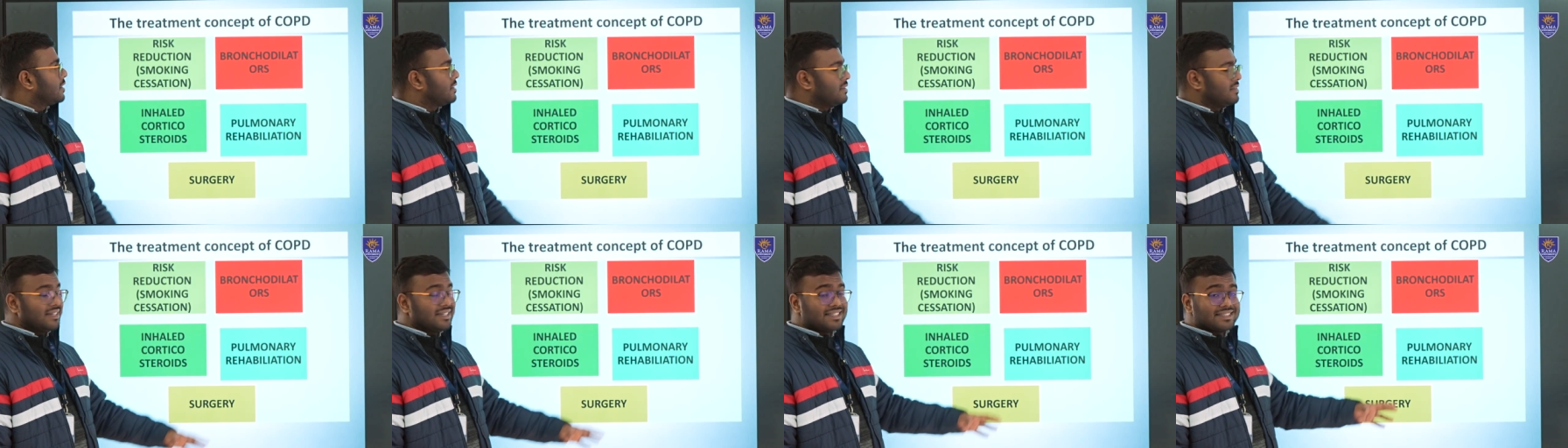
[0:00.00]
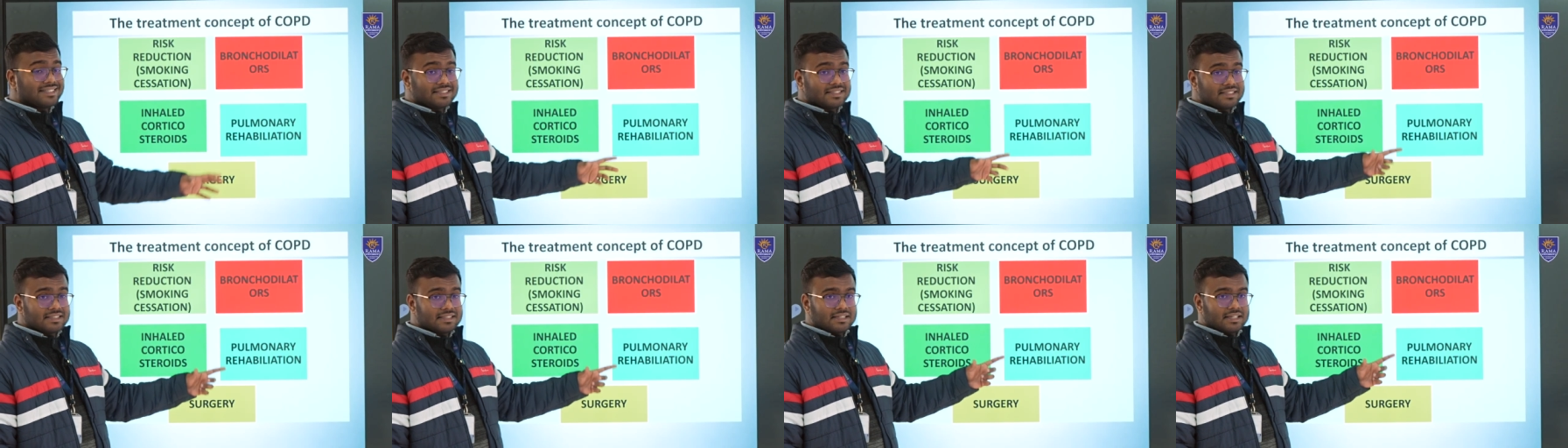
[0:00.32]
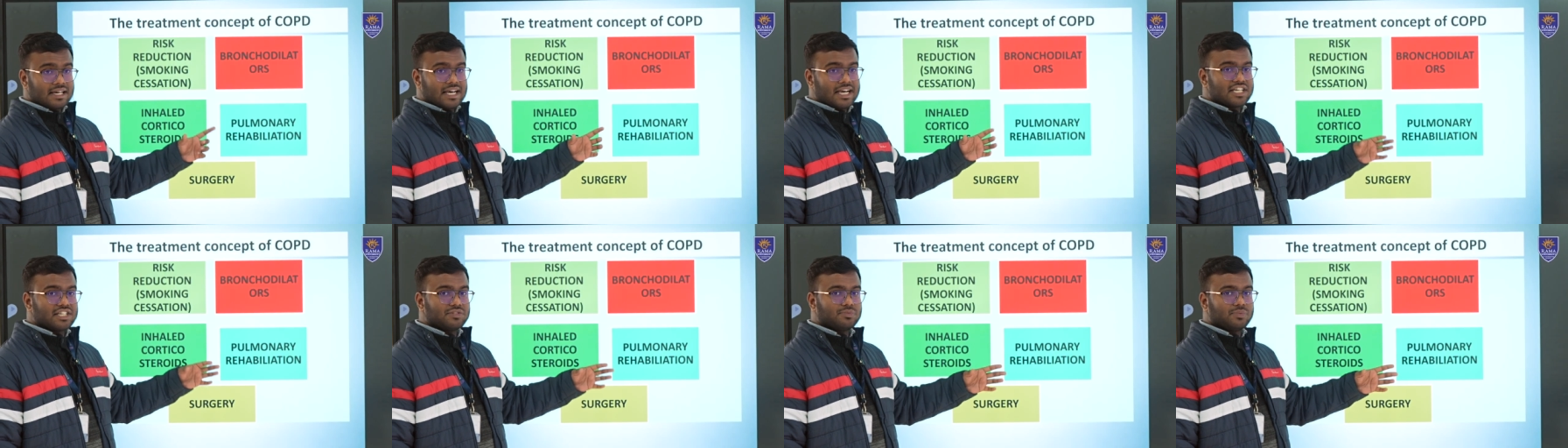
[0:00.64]
This,
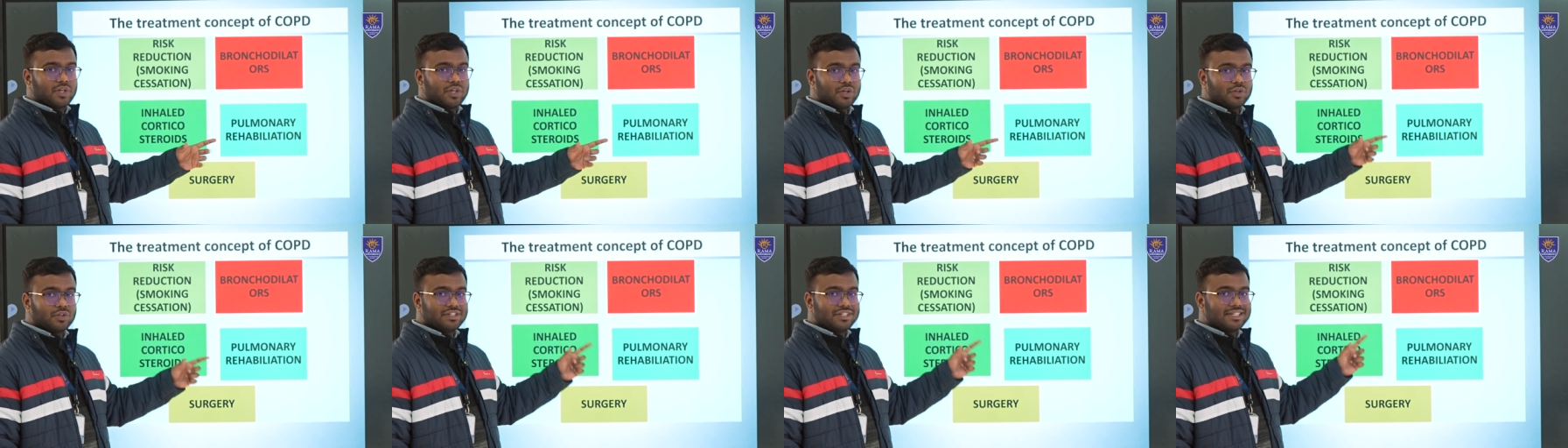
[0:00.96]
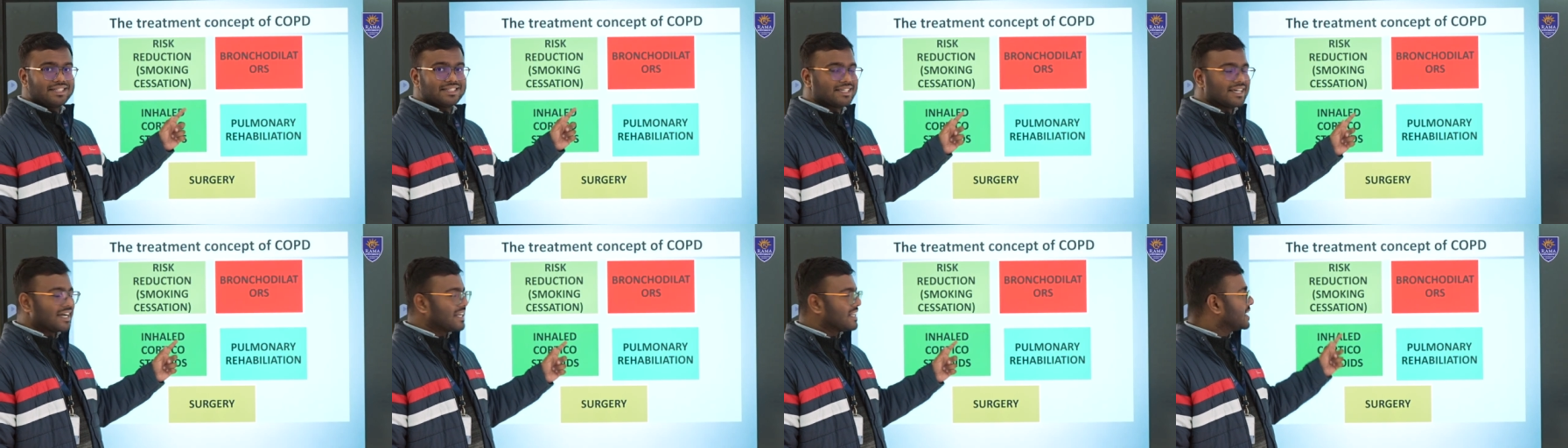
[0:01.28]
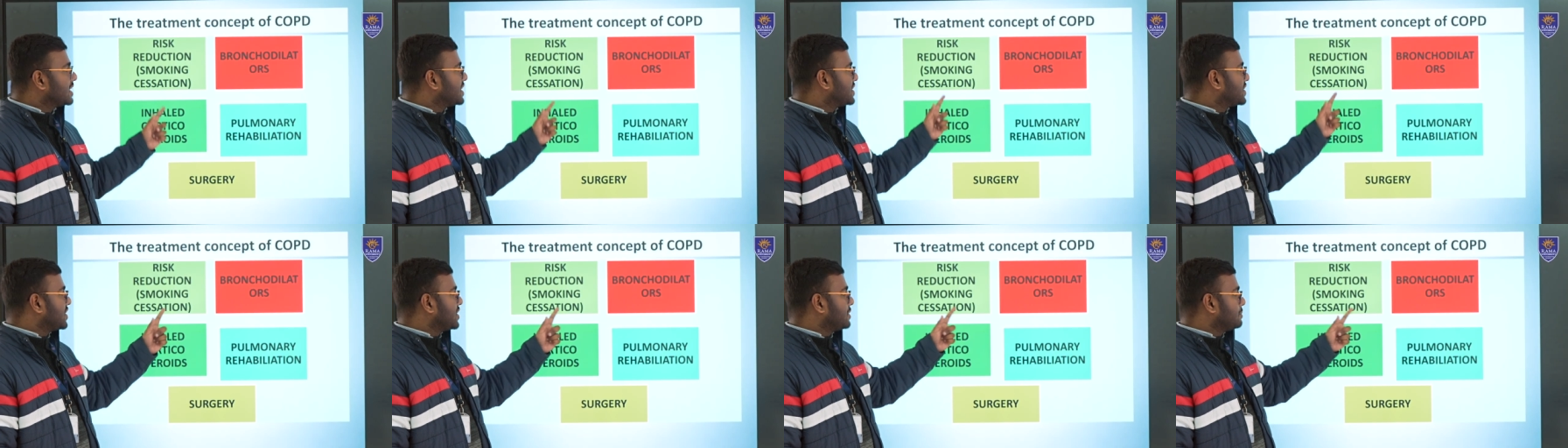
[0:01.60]
as we know, these are
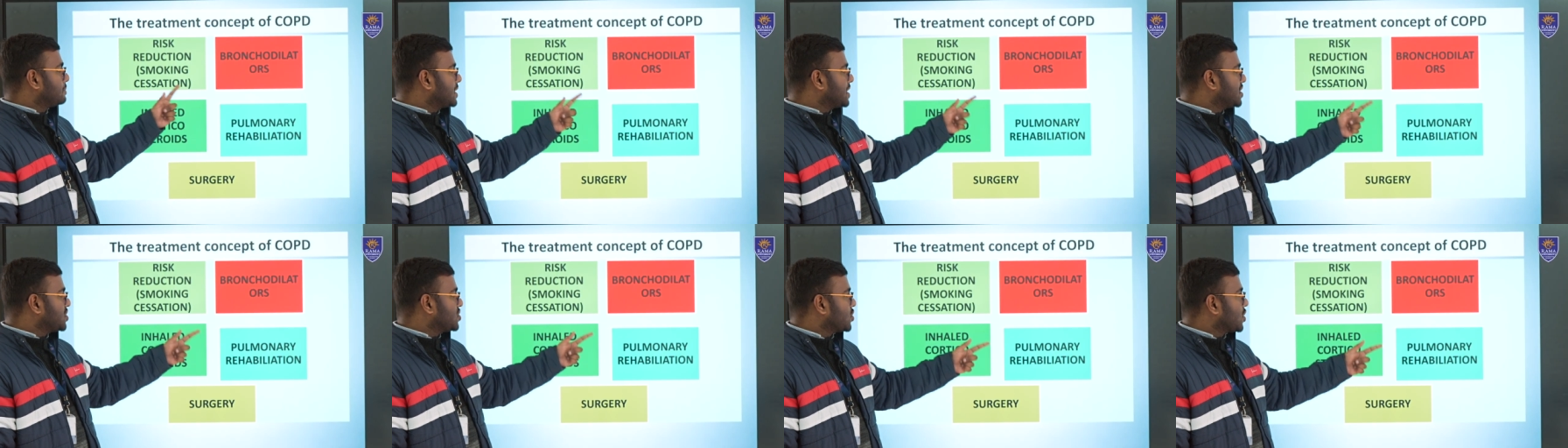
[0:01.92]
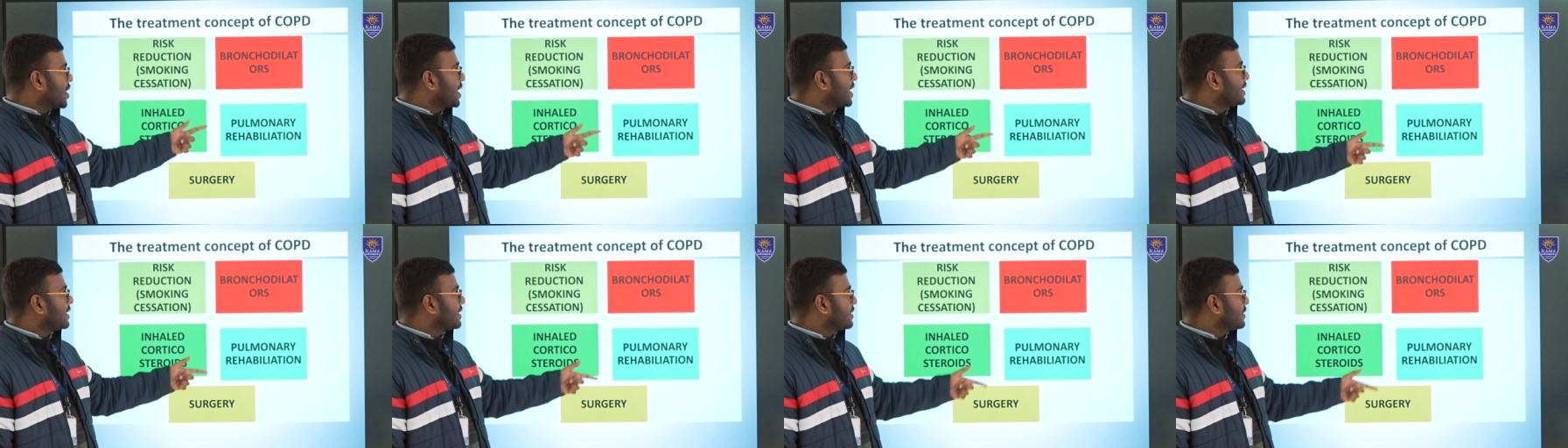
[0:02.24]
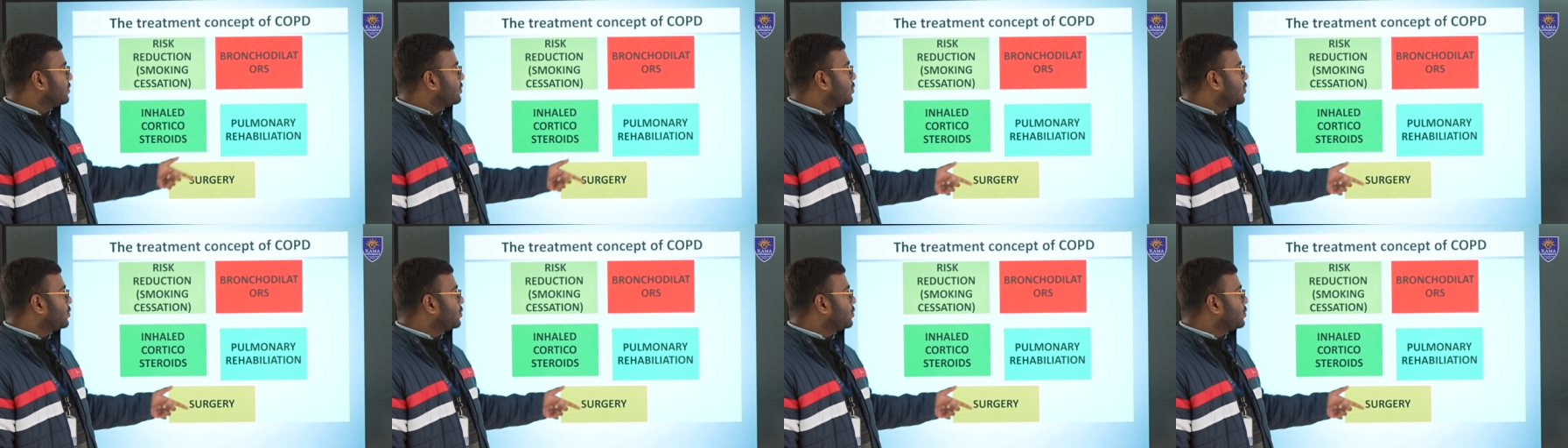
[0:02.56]
the treatment chart.